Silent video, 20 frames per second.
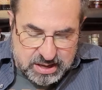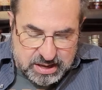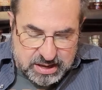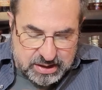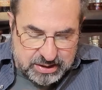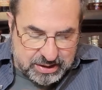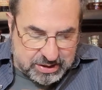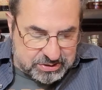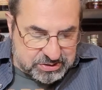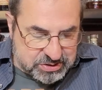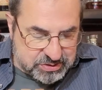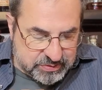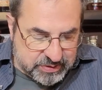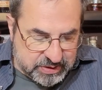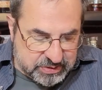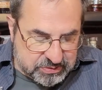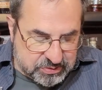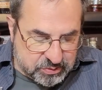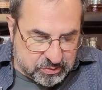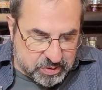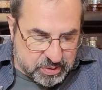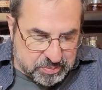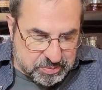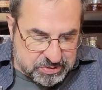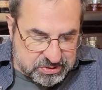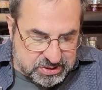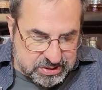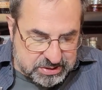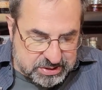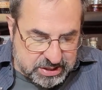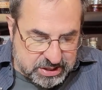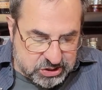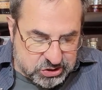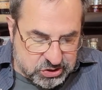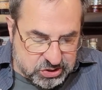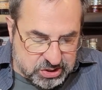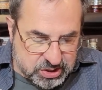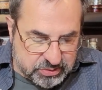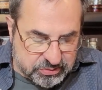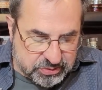allows faithful
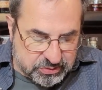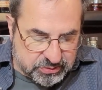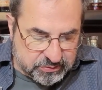representation of the